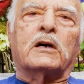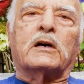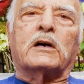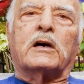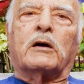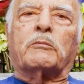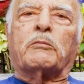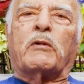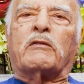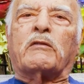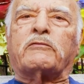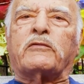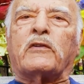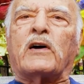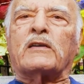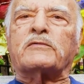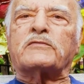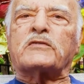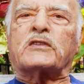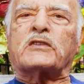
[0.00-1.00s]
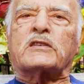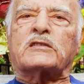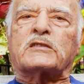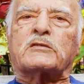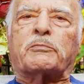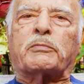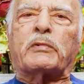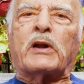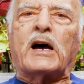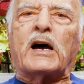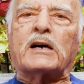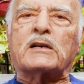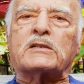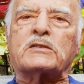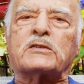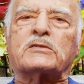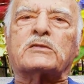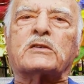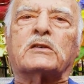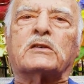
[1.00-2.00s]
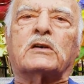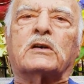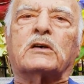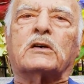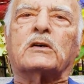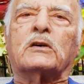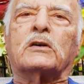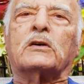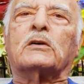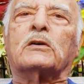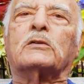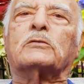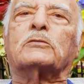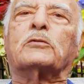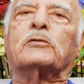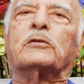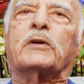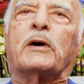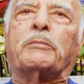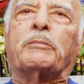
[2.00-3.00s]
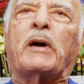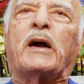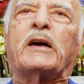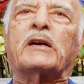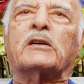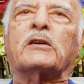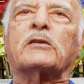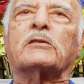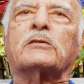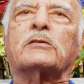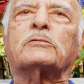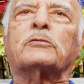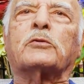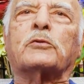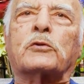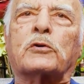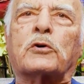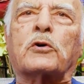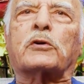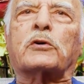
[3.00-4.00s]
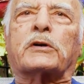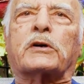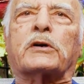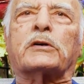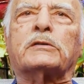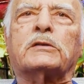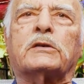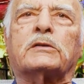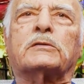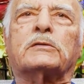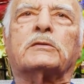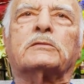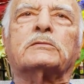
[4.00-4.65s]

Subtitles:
about 5, 6 blocks to the baker to cook it.